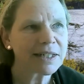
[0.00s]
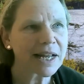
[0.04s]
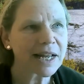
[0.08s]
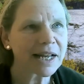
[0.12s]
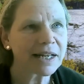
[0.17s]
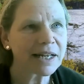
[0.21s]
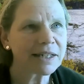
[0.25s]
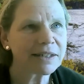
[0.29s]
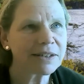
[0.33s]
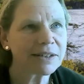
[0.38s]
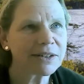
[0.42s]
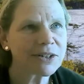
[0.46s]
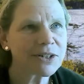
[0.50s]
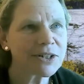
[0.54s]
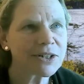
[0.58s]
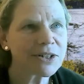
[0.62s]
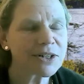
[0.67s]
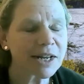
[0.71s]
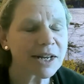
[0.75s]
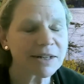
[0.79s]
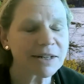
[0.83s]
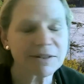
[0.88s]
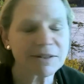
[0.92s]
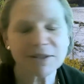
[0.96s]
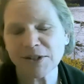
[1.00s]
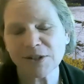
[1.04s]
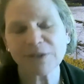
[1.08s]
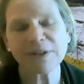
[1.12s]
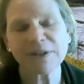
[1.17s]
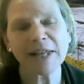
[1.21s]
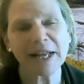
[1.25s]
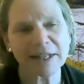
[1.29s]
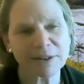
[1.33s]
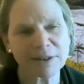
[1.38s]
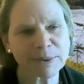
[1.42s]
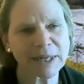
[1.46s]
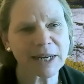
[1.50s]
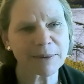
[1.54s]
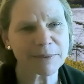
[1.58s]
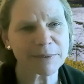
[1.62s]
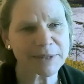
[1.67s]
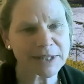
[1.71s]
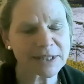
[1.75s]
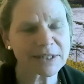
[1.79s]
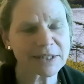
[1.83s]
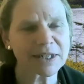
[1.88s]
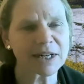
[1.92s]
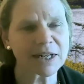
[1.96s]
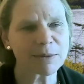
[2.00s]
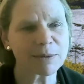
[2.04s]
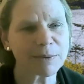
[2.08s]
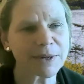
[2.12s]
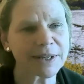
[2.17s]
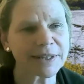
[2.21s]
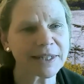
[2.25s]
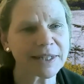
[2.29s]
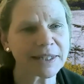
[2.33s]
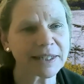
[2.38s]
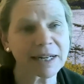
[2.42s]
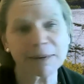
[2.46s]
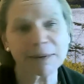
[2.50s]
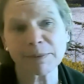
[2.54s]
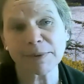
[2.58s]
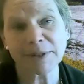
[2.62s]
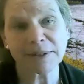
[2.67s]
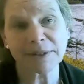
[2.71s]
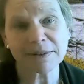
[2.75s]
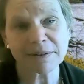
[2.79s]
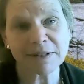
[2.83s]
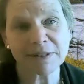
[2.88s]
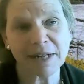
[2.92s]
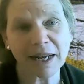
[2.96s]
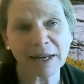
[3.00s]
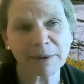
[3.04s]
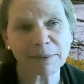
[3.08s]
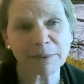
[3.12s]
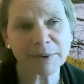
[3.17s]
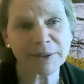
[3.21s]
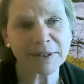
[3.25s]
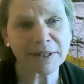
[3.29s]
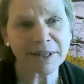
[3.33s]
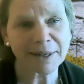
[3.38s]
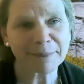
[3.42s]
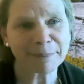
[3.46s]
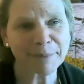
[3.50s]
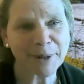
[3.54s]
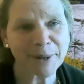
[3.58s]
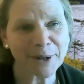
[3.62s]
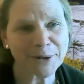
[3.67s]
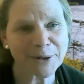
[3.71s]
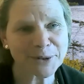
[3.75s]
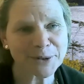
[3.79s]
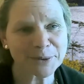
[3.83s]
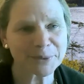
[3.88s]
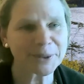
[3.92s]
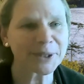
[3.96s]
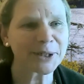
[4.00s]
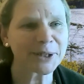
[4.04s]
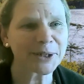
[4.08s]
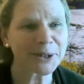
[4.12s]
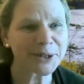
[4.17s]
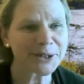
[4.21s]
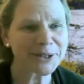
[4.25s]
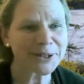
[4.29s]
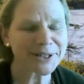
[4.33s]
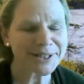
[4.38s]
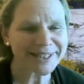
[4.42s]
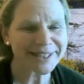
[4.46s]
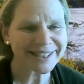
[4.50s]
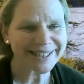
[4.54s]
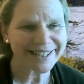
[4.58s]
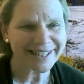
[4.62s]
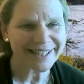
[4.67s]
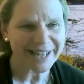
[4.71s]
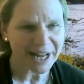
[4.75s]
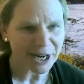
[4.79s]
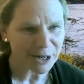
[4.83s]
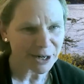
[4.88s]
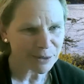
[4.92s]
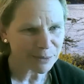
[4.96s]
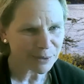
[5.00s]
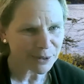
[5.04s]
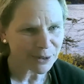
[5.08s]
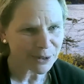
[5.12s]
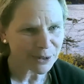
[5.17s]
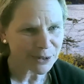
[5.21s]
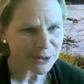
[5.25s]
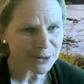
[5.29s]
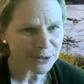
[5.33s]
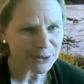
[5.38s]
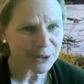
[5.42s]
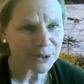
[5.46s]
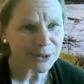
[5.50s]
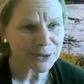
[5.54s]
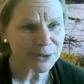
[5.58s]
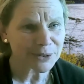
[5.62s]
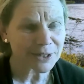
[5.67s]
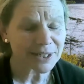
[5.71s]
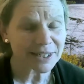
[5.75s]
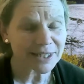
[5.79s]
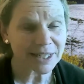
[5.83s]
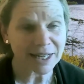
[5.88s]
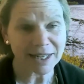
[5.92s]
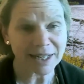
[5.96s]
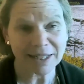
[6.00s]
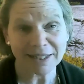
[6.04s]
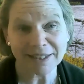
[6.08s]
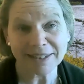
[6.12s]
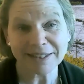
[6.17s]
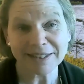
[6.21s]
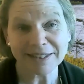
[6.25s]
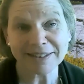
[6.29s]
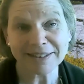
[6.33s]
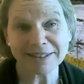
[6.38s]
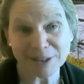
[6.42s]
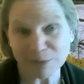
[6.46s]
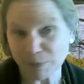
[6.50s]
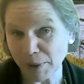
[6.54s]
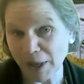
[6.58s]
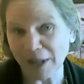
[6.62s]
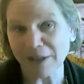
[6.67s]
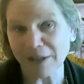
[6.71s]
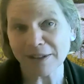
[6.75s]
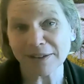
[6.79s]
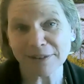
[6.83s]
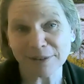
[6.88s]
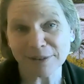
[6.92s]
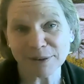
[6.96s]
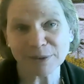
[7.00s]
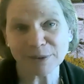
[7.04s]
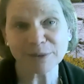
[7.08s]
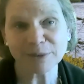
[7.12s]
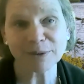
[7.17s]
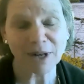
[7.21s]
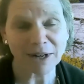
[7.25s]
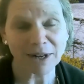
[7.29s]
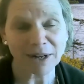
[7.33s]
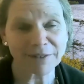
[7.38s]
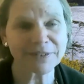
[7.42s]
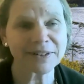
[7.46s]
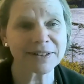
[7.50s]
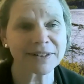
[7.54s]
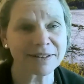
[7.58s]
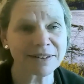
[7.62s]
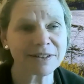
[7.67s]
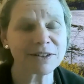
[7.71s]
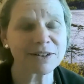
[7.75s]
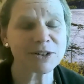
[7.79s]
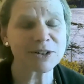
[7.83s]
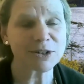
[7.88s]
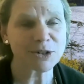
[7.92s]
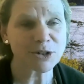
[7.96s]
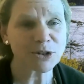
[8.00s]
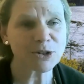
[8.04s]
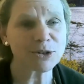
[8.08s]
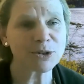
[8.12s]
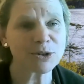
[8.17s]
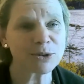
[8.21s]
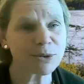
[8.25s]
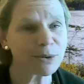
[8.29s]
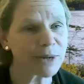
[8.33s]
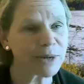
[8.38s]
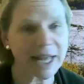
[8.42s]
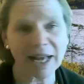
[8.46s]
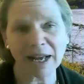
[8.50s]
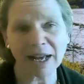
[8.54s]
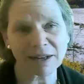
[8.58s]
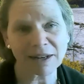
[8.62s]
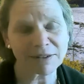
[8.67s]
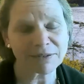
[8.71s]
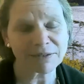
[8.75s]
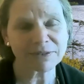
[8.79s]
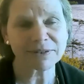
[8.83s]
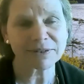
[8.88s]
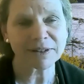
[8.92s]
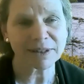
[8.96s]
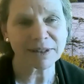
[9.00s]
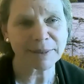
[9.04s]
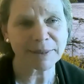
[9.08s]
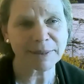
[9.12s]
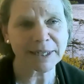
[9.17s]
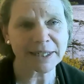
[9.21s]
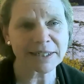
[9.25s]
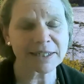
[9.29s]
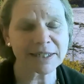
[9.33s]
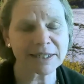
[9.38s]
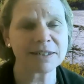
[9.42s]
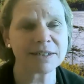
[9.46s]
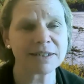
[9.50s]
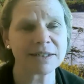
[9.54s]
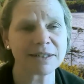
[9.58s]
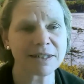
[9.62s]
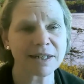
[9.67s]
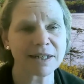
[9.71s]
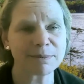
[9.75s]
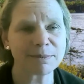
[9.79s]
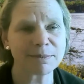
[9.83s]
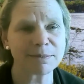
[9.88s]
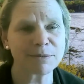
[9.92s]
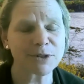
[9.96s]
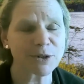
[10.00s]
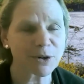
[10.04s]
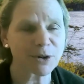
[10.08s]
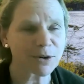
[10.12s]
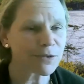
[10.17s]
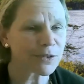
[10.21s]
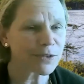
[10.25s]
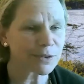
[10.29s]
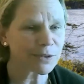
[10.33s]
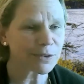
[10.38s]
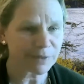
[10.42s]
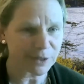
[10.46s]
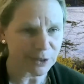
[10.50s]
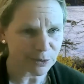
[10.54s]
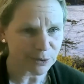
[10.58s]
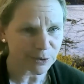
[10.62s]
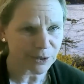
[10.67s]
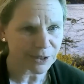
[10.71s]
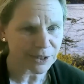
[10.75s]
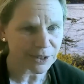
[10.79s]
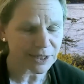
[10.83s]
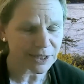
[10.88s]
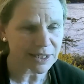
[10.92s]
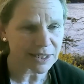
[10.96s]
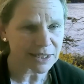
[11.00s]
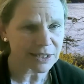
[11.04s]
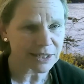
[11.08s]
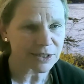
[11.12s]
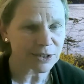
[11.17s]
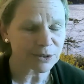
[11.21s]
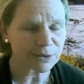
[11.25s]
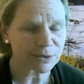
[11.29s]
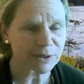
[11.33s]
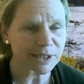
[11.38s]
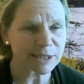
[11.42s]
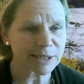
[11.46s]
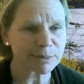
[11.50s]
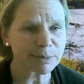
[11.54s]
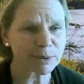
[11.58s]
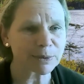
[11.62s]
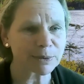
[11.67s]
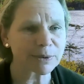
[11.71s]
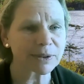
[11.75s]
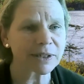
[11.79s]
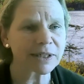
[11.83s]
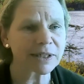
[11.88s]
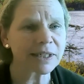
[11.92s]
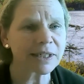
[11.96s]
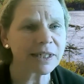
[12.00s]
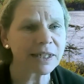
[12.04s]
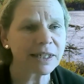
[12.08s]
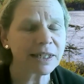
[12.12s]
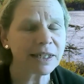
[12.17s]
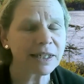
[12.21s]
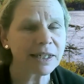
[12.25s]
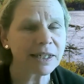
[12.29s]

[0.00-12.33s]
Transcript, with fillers: and and so that's what i would start with and i would i would um, also encourage to connect with historical societies as well who often do have amazing um, troves of resources to explore